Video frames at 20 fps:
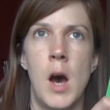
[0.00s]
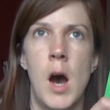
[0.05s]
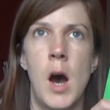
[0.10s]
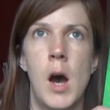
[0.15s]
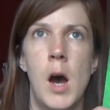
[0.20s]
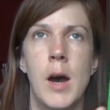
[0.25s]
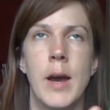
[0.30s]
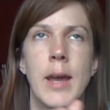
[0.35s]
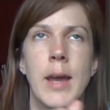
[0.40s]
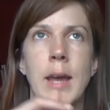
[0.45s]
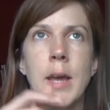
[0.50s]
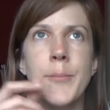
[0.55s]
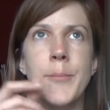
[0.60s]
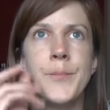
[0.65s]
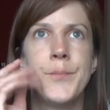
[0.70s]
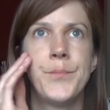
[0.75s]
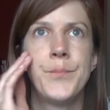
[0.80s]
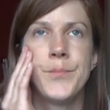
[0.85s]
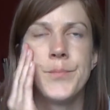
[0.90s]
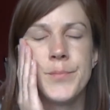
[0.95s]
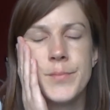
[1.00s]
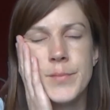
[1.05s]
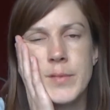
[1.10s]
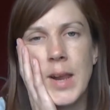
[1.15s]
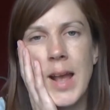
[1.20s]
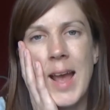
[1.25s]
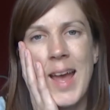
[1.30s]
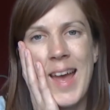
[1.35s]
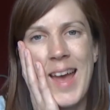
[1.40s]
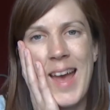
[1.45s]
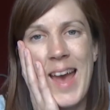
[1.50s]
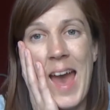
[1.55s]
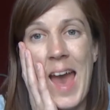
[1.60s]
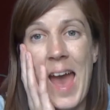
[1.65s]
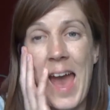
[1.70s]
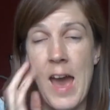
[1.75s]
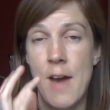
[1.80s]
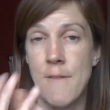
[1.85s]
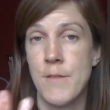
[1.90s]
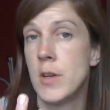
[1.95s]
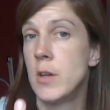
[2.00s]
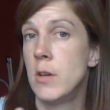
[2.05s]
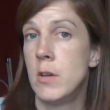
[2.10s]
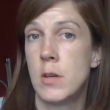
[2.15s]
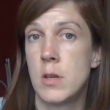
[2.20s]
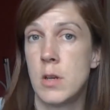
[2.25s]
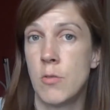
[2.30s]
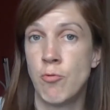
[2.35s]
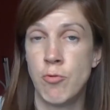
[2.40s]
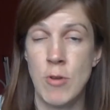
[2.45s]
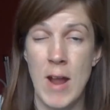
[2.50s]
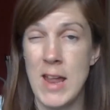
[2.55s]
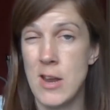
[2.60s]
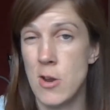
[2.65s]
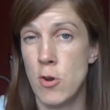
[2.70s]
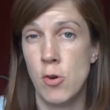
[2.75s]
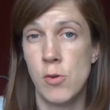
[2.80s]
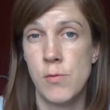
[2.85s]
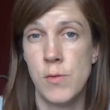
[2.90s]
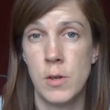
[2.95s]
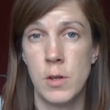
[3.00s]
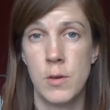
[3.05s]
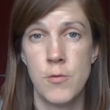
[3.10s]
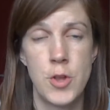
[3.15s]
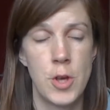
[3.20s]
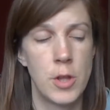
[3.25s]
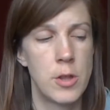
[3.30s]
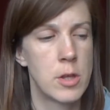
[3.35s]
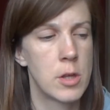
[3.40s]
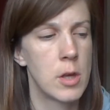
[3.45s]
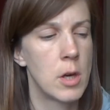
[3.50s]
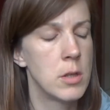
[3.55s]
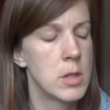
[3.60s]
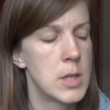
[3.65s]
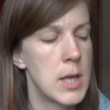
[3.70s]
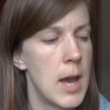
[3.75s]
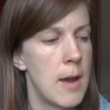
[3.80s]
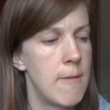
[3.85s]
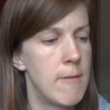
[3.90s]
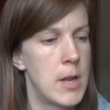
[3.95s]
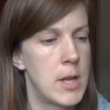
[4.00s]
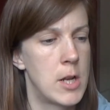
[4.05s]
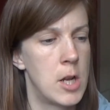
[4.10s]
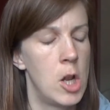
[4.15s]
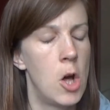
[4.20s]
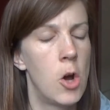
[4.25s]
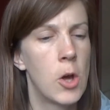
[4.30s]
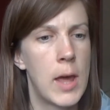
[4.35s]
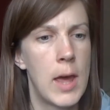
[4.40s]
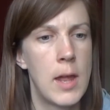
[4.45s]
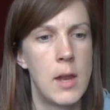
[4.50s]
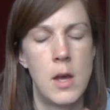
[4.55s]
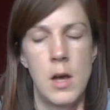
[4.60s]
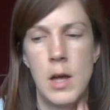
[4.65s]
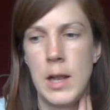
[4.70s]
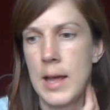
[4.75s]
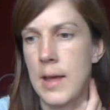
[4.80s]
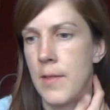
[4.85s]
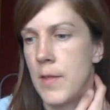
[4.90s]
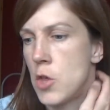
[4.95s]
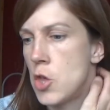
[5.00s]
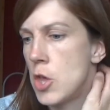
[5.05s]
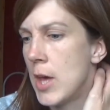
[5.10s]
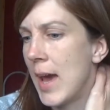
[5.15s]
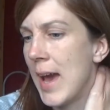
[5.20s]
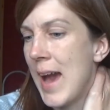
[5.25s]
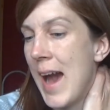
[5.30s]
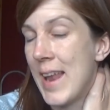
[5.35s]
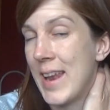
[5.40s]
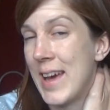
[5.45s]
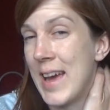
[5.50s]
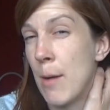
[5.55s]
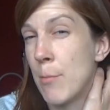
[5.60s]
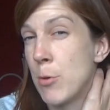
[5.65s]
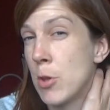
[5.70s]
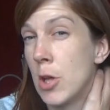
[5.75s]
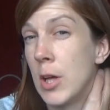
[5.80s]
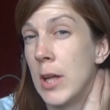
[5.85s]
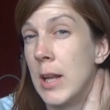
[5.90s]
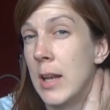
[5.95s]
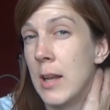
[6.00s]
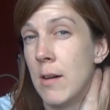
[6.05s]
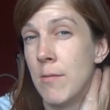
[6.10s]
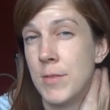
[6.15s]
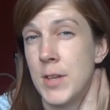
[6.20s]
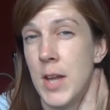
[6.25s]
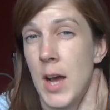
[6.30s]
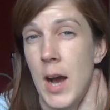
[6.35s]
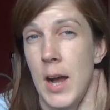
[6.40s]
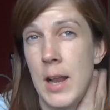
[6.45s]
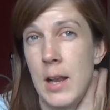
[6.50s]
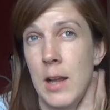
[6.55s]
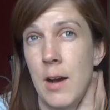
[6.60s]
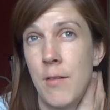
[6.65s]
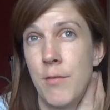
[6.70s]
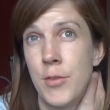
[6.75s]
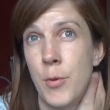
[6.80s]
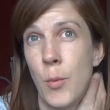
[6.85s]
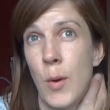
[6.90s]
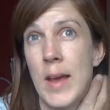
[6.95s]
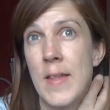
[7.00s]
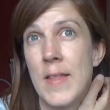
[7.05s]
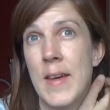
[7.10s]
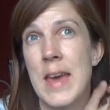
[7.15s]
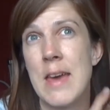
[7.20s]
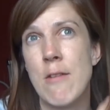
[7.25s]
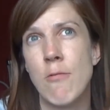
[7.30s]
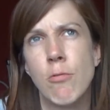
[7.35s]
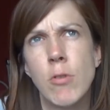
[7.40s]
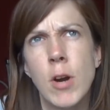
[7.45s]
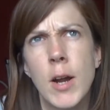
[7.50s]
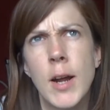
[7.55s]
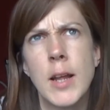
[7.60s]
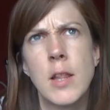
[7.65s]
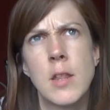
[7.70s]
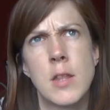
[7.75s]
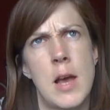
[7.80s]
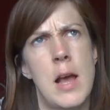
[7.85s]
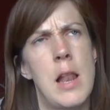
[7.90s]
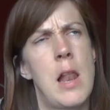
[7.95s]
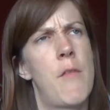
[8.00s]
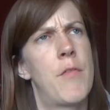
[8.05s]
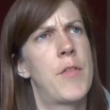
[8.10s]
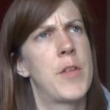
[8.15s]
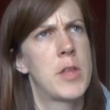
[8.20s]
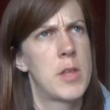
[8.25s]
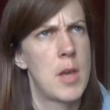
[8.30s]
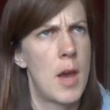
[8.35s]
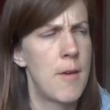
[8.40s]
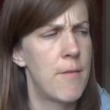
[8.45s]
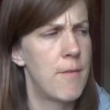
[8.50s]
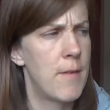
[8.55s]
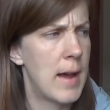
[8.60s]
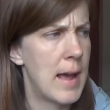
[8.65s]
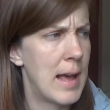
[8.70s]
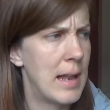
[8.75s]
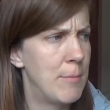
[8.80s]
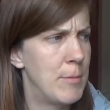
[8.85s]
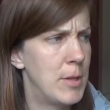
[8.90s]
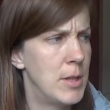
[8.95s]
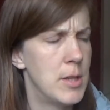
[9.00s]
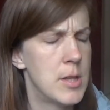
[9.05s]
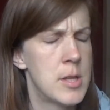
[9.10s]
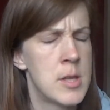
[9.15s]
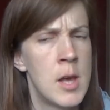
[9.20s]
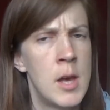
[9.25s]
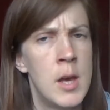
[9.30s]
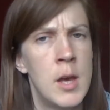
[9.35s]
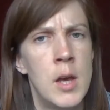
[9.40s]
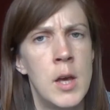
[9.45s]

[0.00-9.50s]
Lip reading: I haven't read an awful lot of John Scalzi. I read Lock-In earlier this year, and I absolutely loved it. I loved the way that he writes. I loved the sci-fi elements.